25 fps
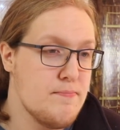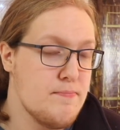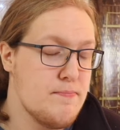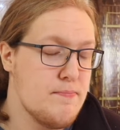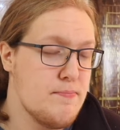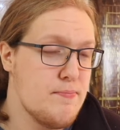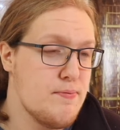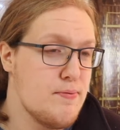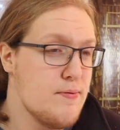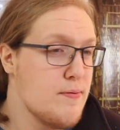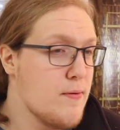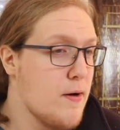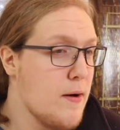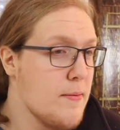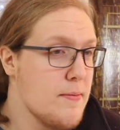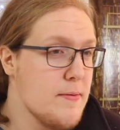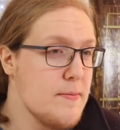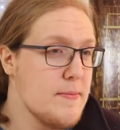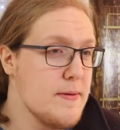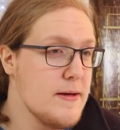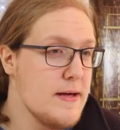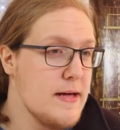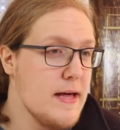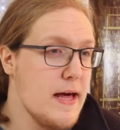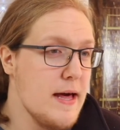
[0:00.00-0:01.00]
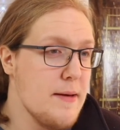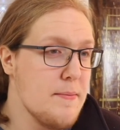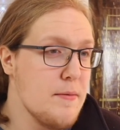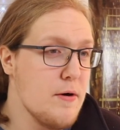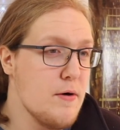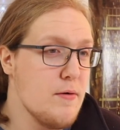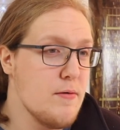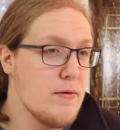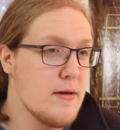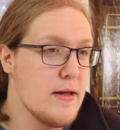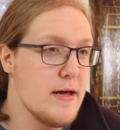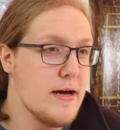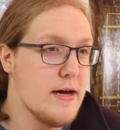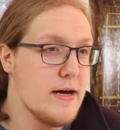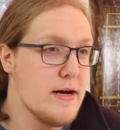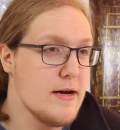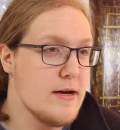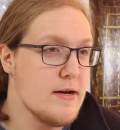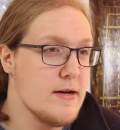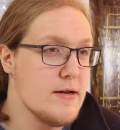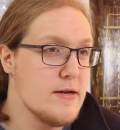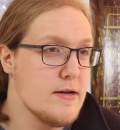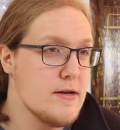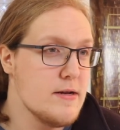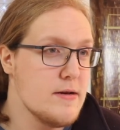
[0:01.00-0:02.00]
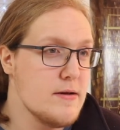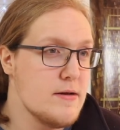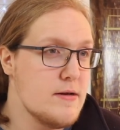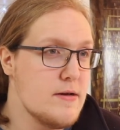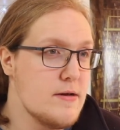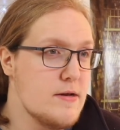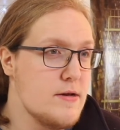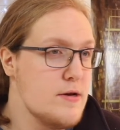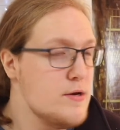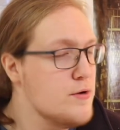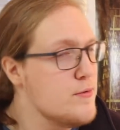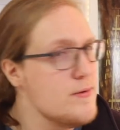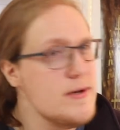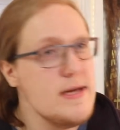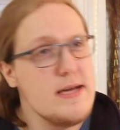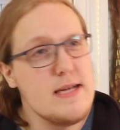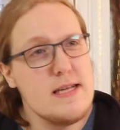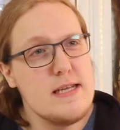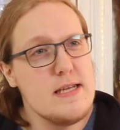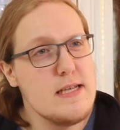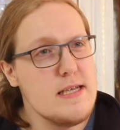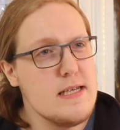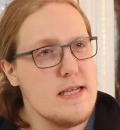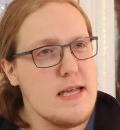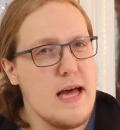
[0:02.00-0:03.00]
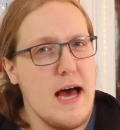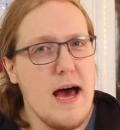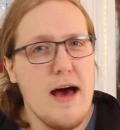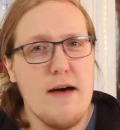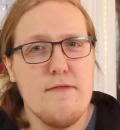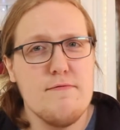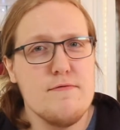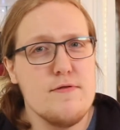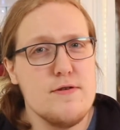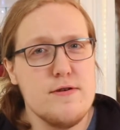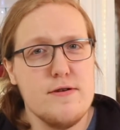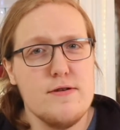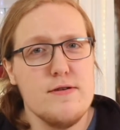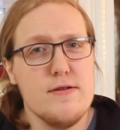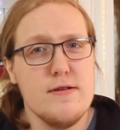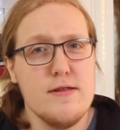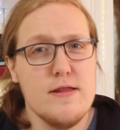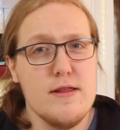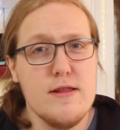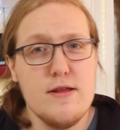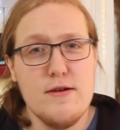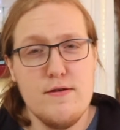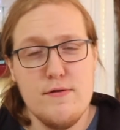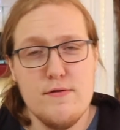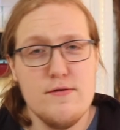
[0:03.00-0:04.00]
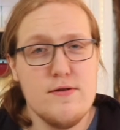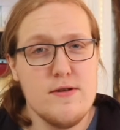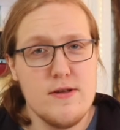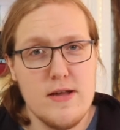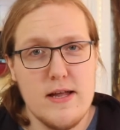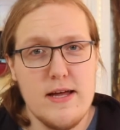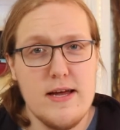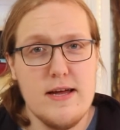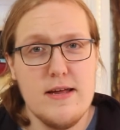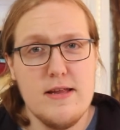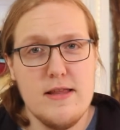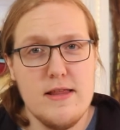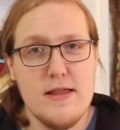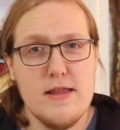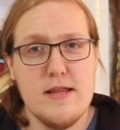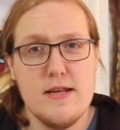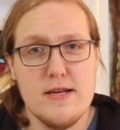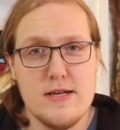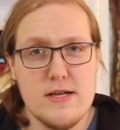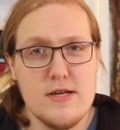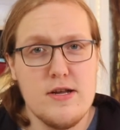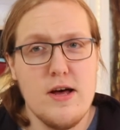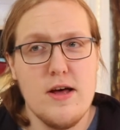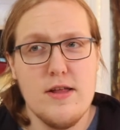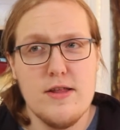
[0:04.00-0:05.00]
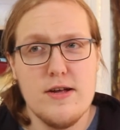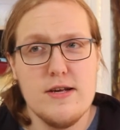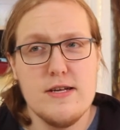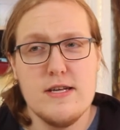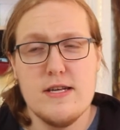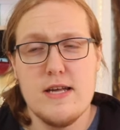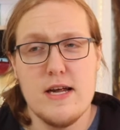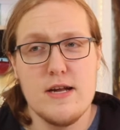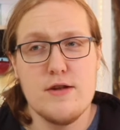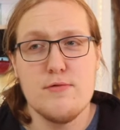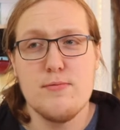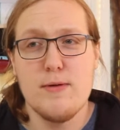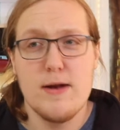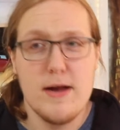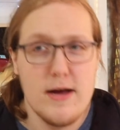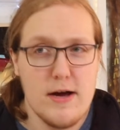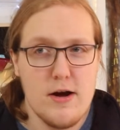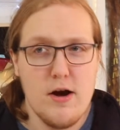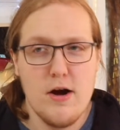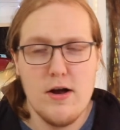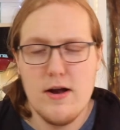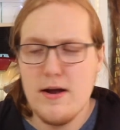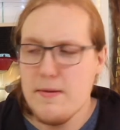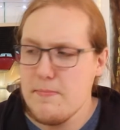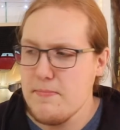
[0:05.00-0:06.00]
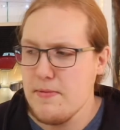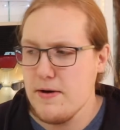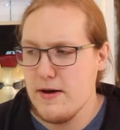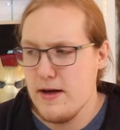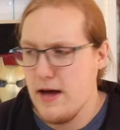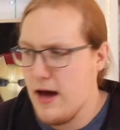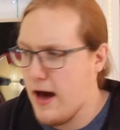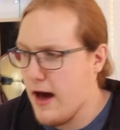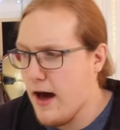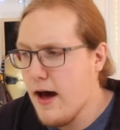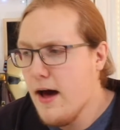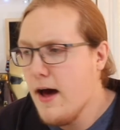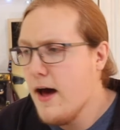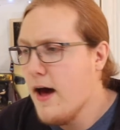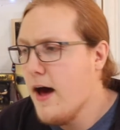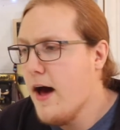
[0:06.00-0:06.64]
probably came out like 2 weeks after you saw this. That's when I got it, but yeah.